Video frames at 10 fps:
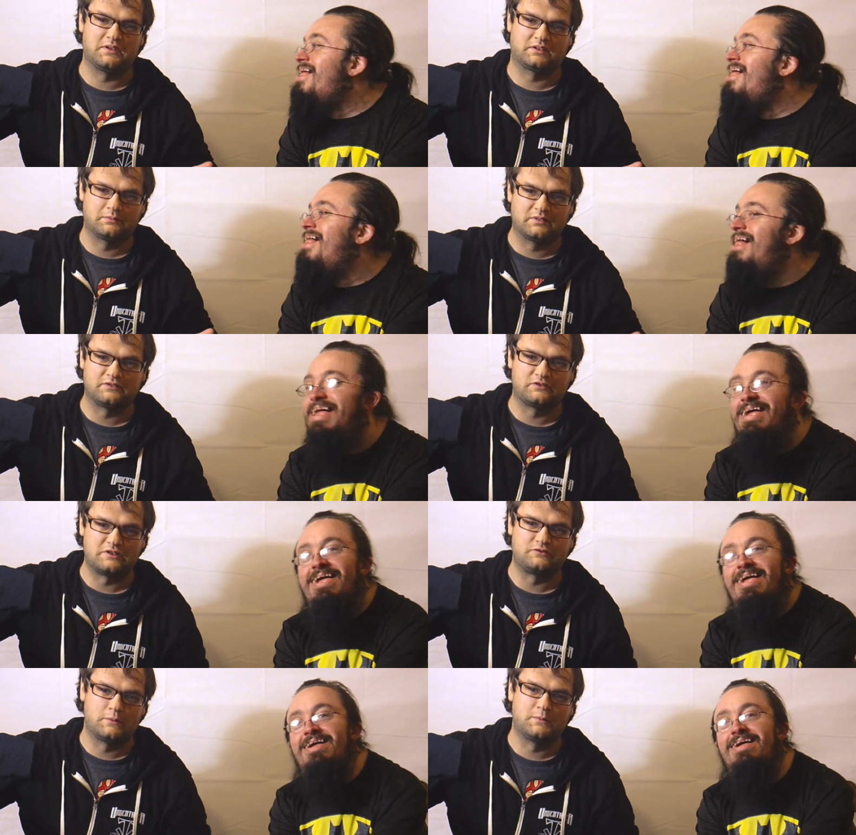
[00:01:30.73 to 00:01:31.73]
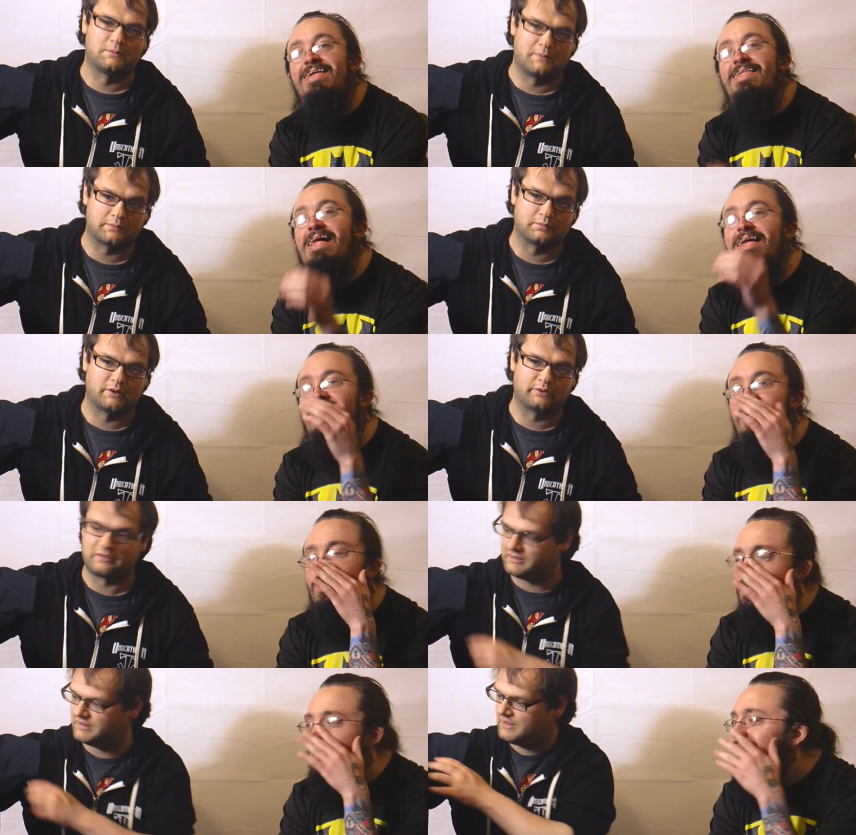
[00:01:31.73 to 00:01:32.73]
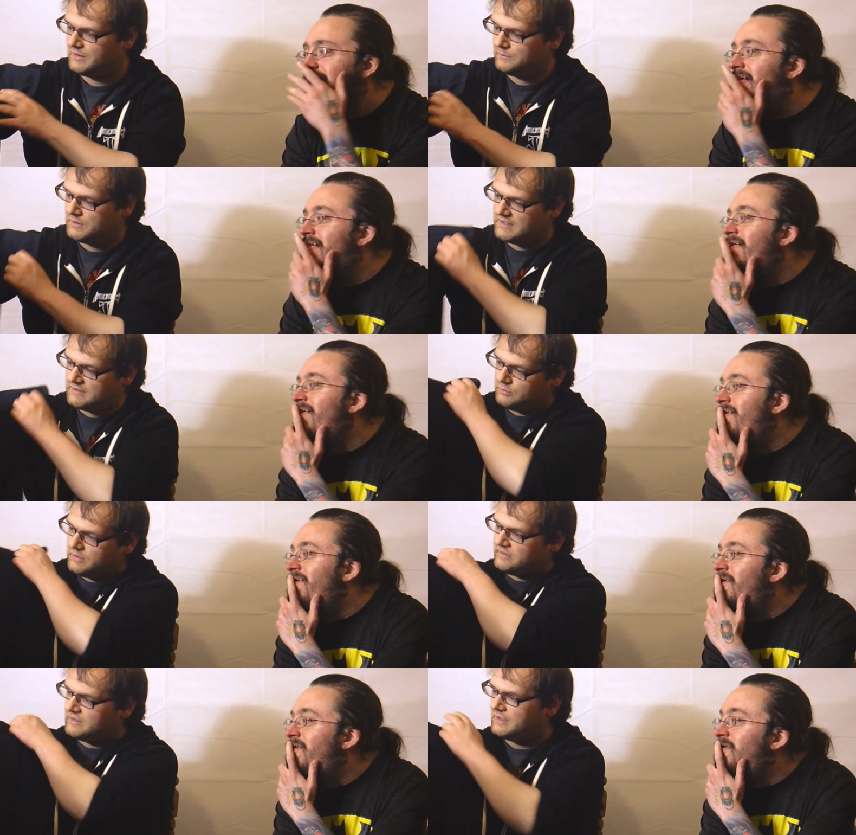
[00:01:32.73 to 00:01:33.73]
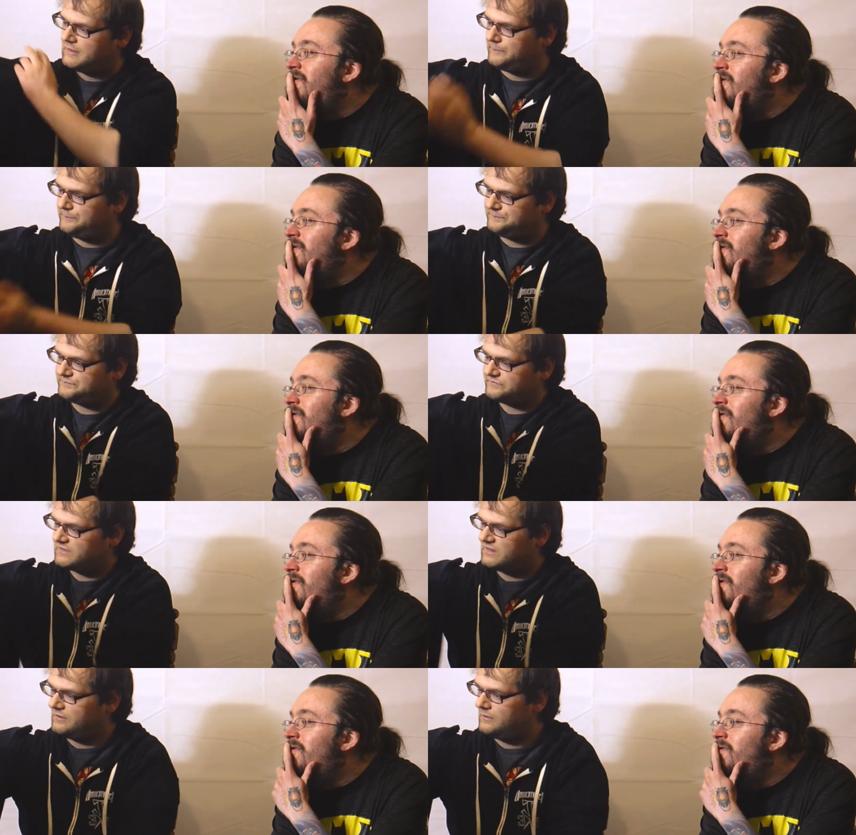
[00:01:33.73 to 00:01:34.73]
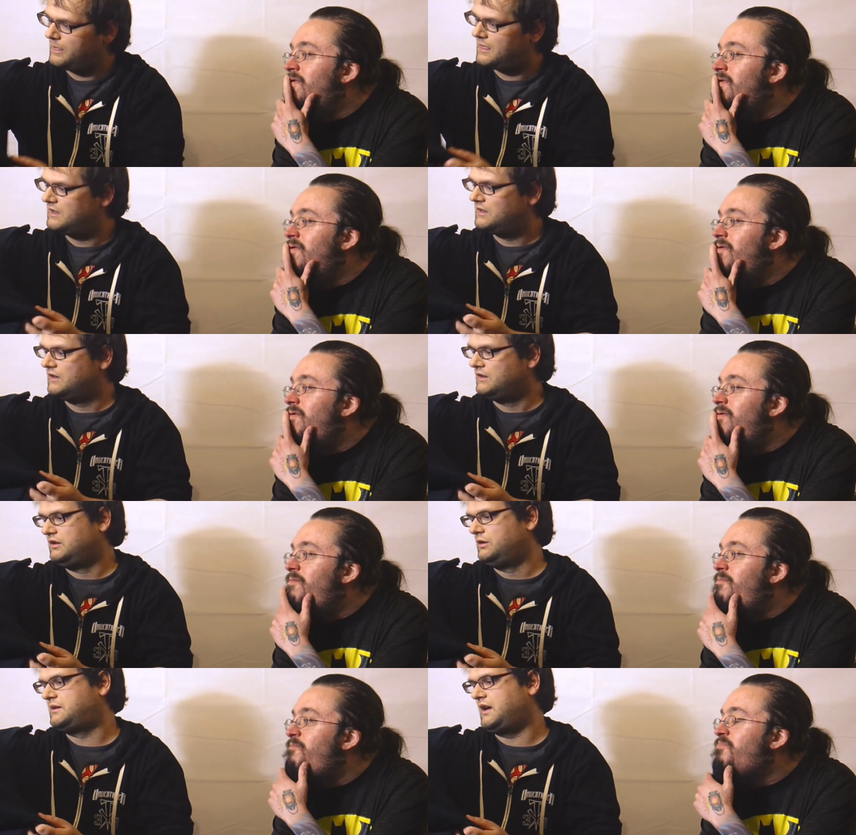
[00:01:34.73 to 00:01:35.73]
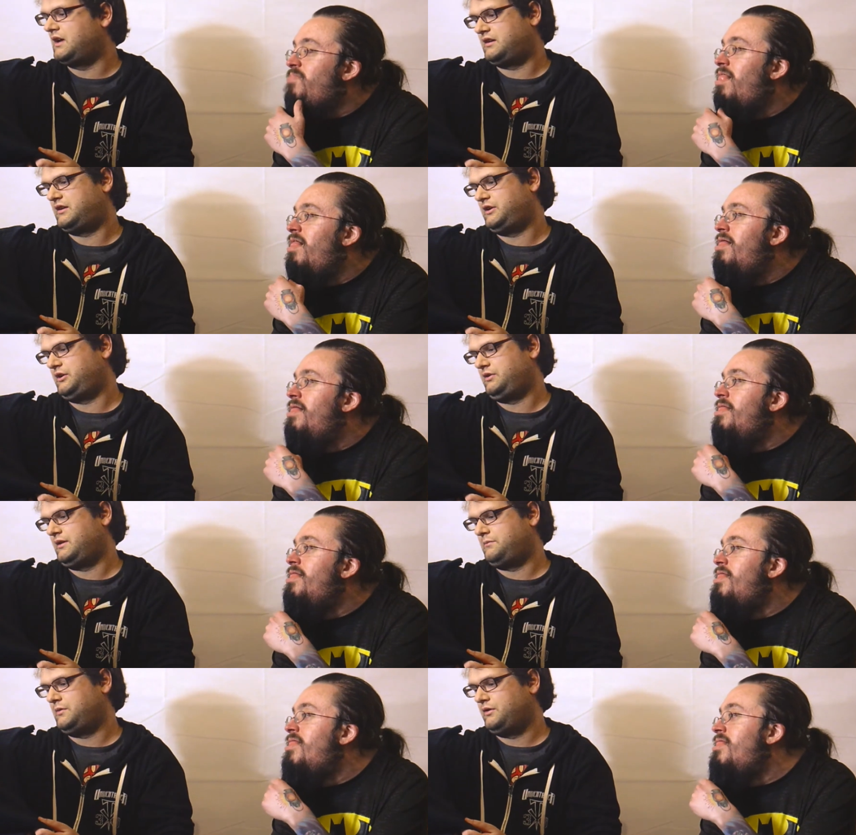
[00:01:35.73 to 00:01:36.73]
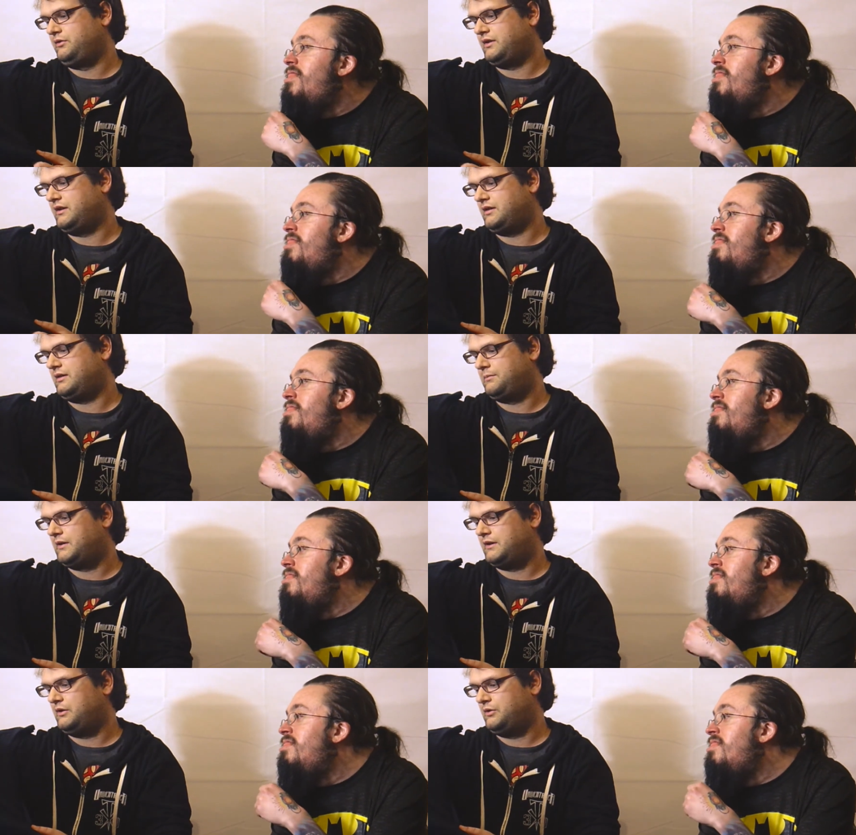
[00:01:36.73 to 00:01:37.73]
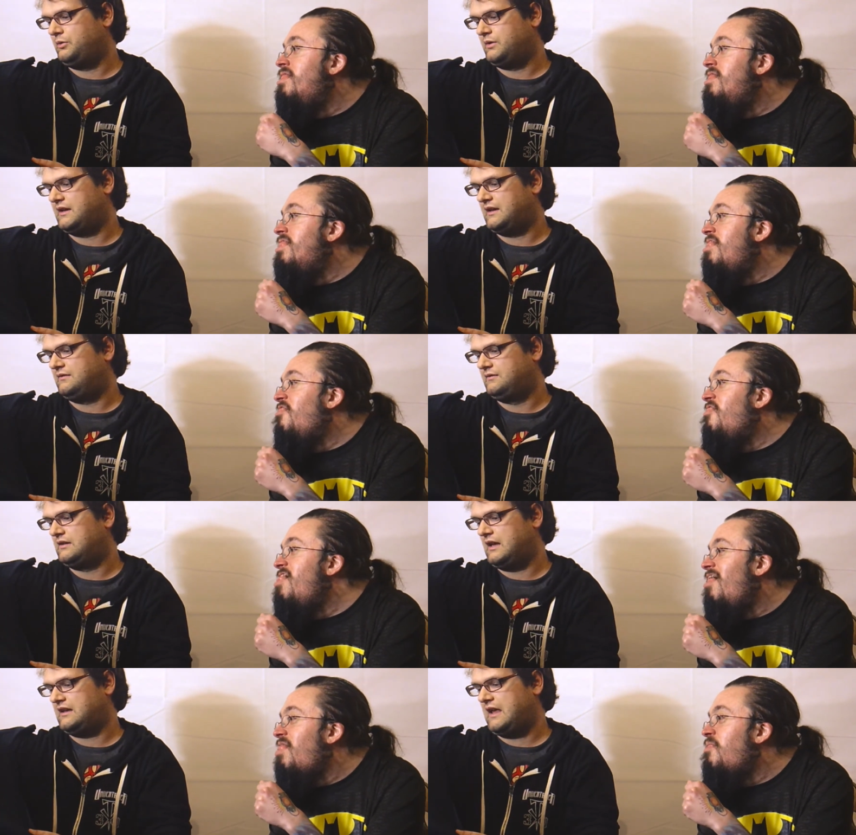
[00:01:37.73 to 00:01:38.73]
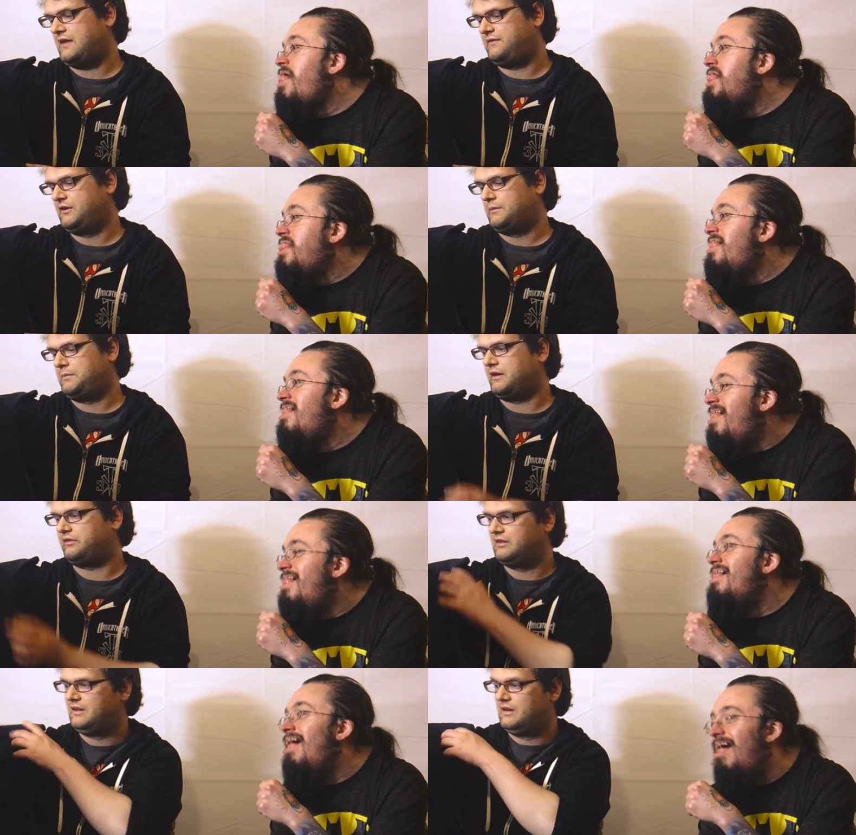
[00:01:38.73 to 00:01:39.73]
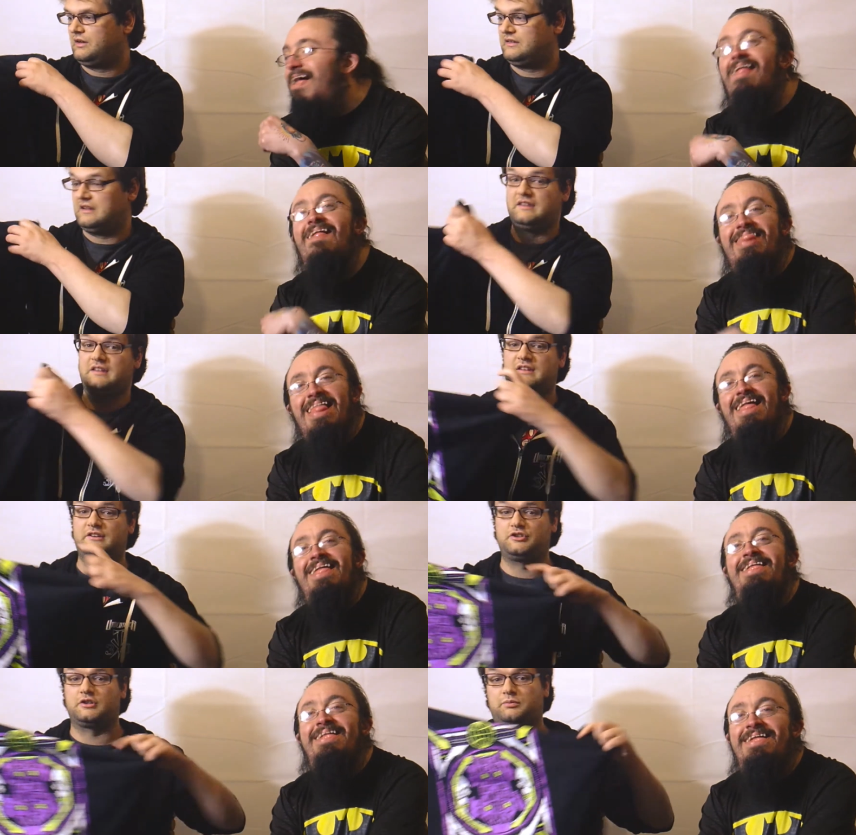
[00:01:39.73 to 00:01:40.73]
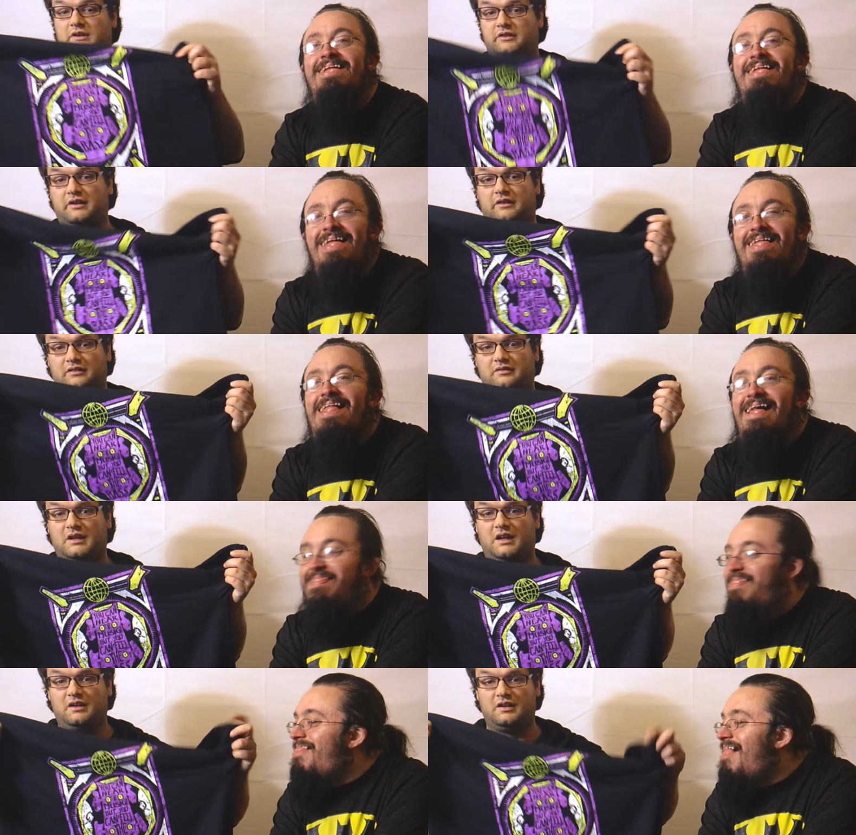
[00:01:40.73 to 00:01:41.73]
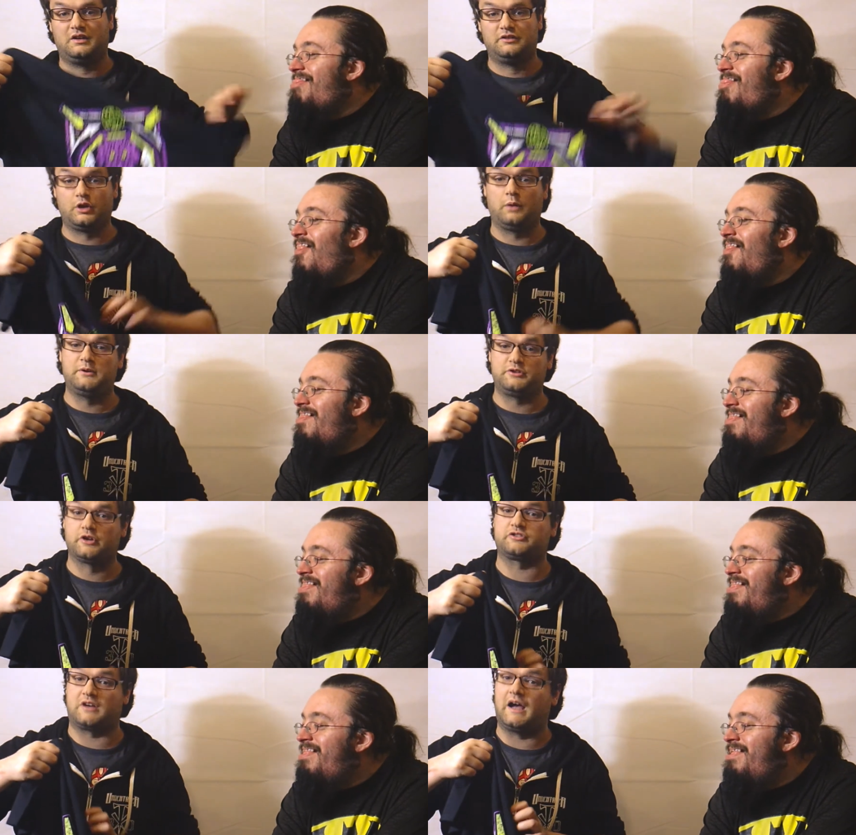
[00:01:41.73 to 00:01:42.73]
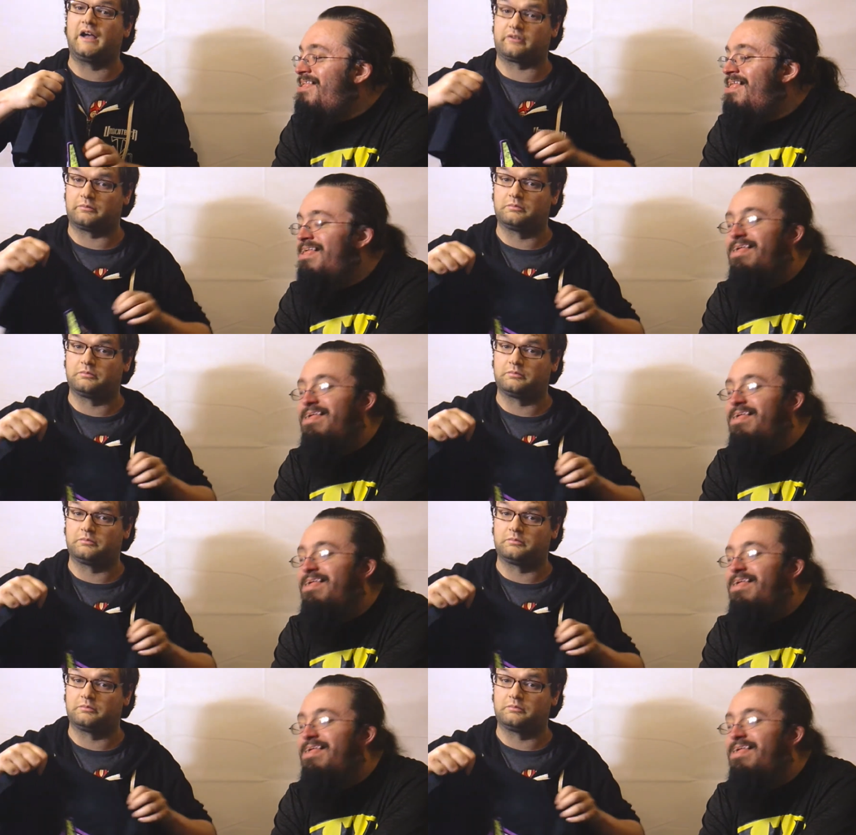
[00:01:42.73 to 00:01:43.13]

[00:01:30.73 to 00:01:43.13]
Speaker 1: some uh, tribute to bass yeah. players. Huh. But this was um you can hear the music, but you feel can, not feel the bass. like that, that. This shirt's pretty sick. That's, yeah. that's cool. Soviet shirts are awesome.